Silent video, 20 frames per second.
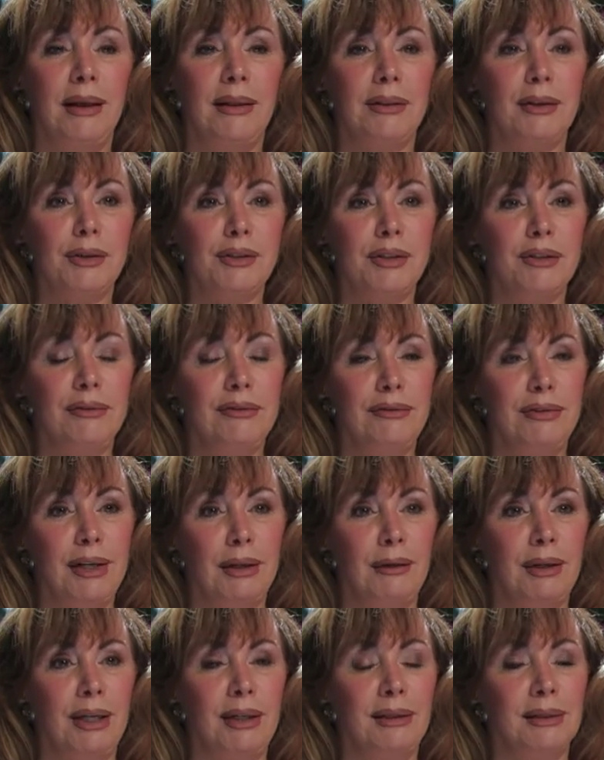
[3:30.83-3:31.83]
there's a
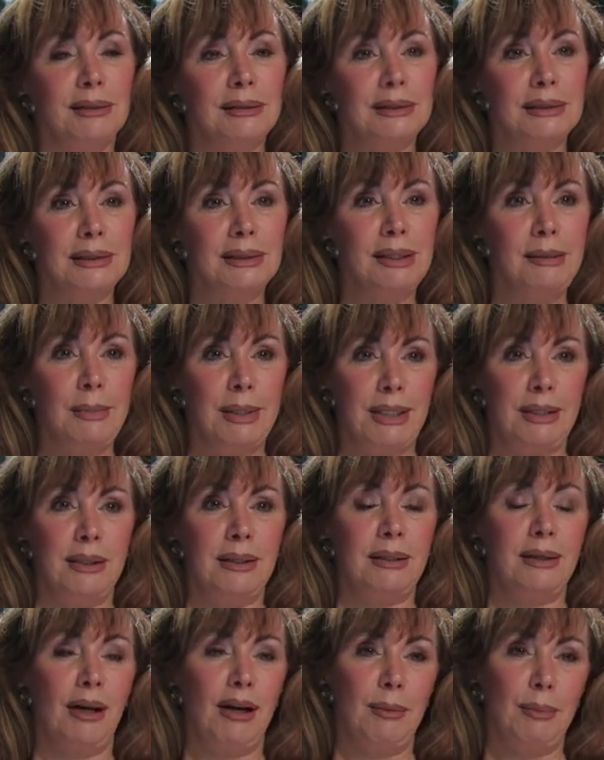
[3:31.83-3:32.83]
very
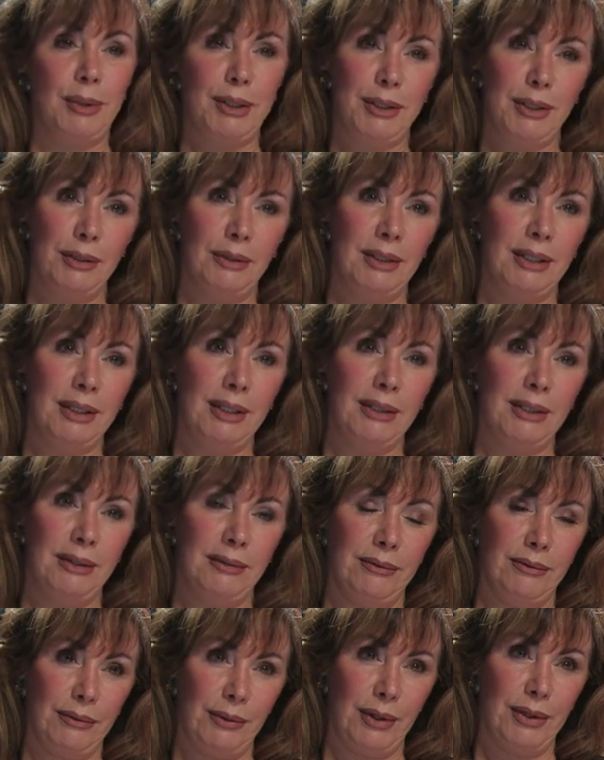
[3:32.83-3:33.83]
limited opportunity
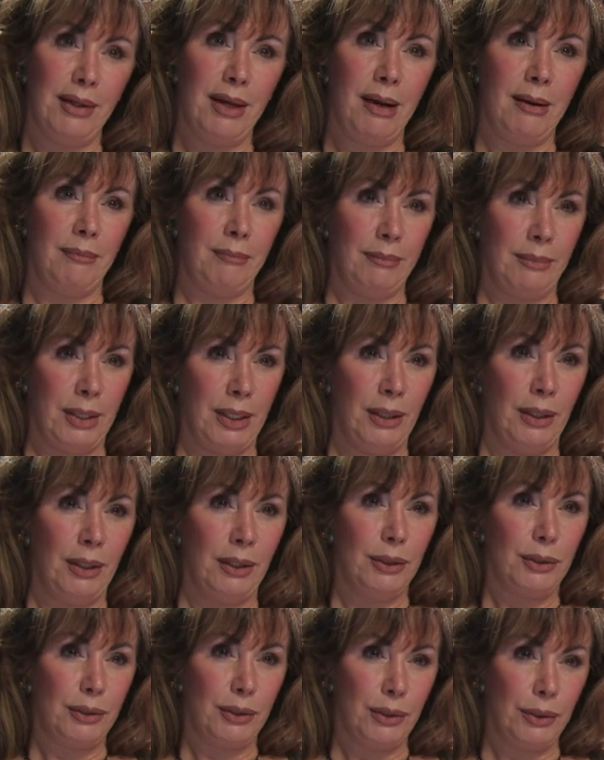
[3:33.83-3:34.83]
for them
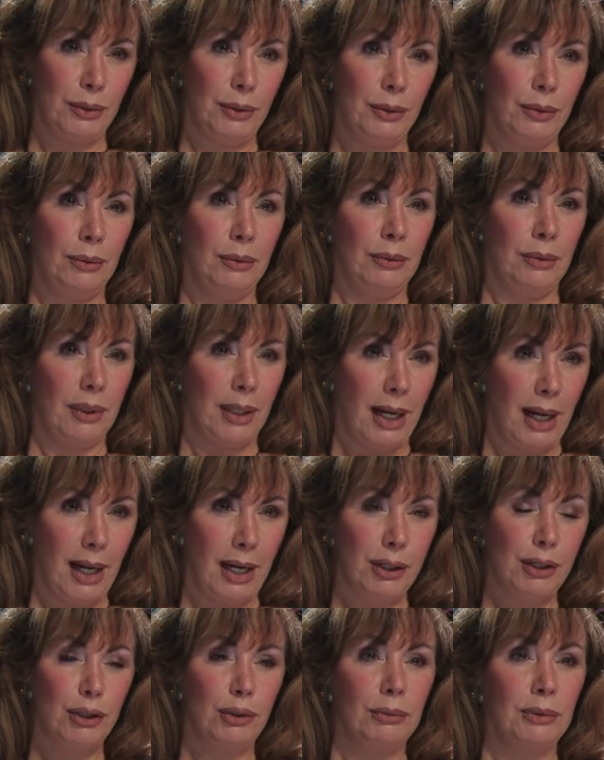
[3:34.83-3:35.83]
to
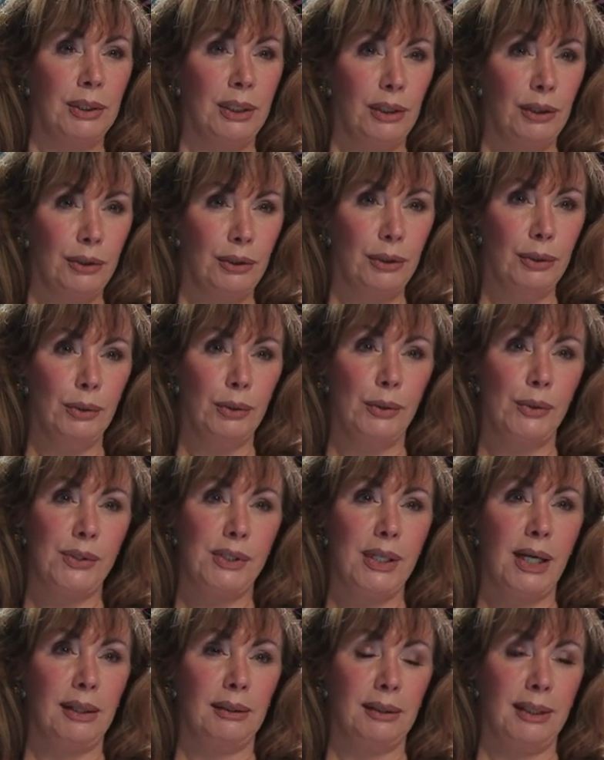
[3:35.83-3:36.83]
actually use
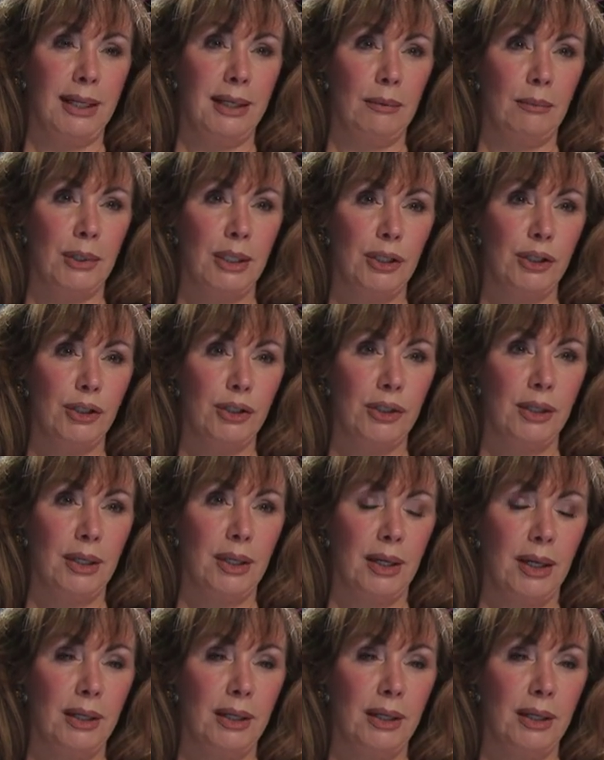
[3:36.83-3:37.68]
that language.